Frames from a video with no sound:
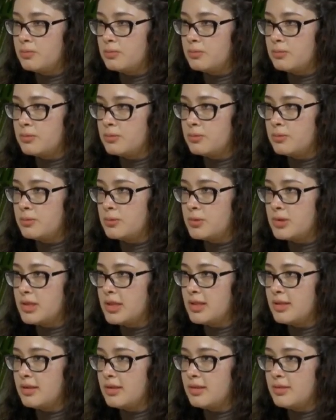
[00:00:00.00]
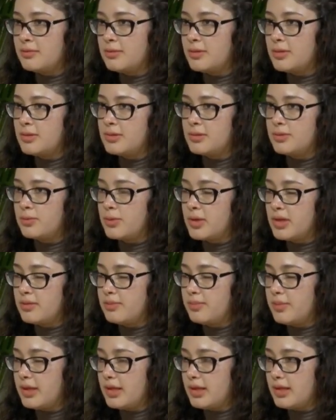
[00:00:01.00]
They live in
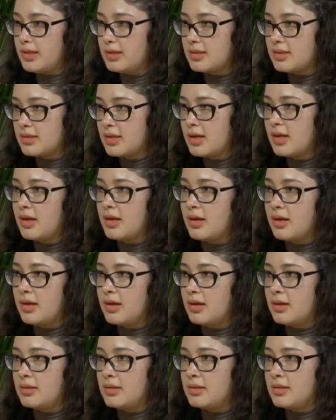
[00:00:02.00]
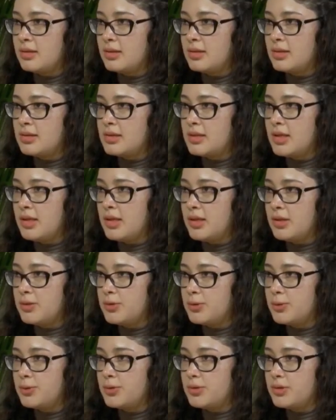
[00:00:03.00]
one place, and they
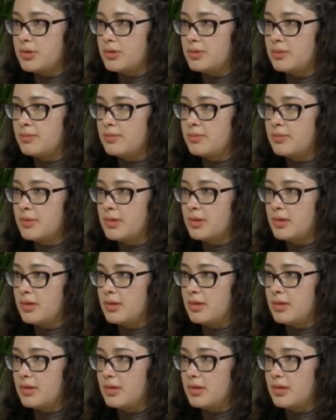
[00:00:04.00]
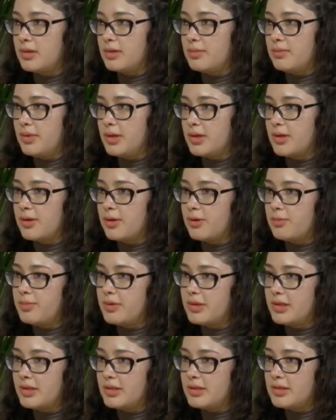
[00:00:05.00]
should be
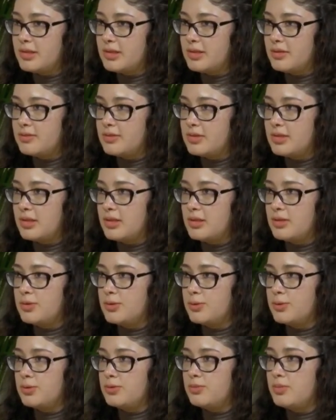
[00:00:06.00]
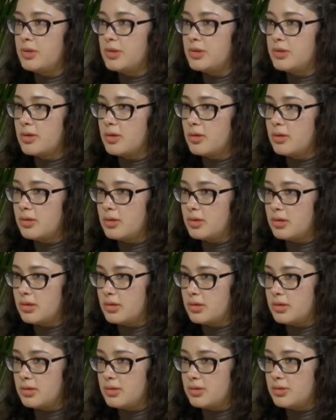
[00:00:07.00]
cooperative. They should be
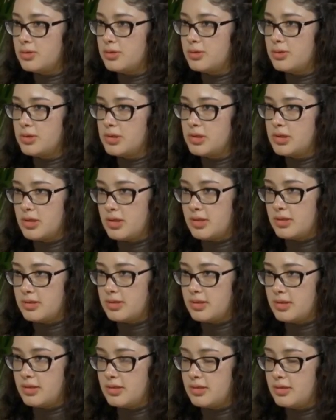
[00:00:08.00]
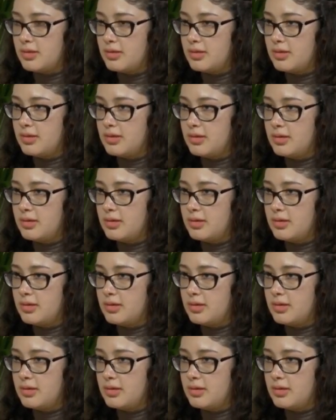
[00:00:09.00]
tolerant to each other.